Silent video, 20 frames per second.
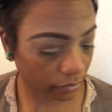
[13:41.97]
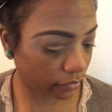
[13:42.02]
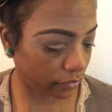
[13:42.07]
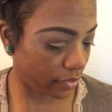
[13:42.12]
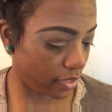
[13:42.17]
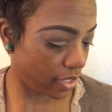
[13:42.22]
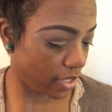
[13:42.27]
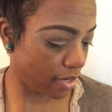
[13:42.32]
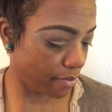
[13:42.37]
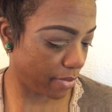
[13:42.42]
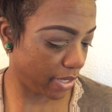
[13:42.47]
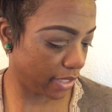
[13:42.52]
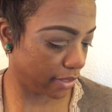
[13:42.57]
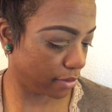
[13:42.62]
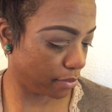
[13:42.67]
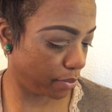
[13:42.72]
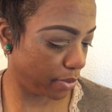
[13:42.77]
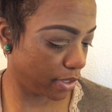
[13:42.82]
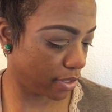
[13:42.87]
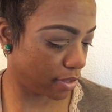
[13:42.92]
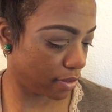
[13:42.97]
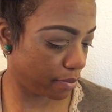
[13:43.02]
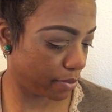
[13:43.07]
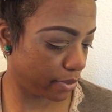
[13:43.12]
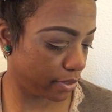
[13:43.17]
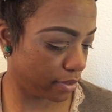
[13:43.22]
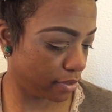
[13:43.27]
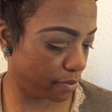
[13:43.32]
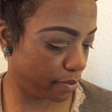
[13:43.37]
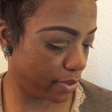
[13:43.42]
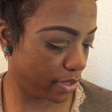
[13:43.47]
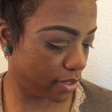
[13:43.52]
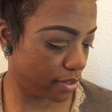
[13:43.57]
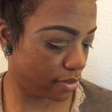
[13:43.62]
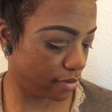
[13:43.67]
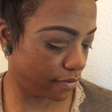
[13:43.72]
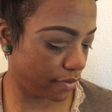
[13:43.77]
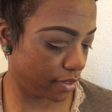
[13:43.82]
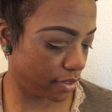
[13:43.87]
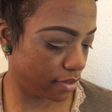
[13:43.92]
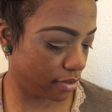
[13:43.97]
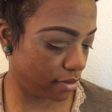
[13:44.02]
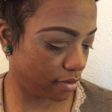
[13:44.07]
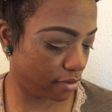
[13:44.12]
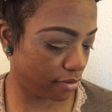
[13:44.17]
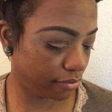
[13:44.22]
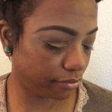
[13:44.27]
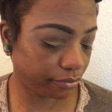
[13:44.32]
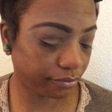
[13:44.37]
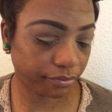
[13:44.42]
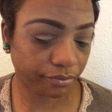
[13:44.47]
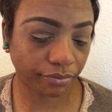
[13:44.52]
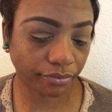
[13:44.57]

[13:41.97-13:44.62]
Yeah, I'm gonna have to pick up a little bit of um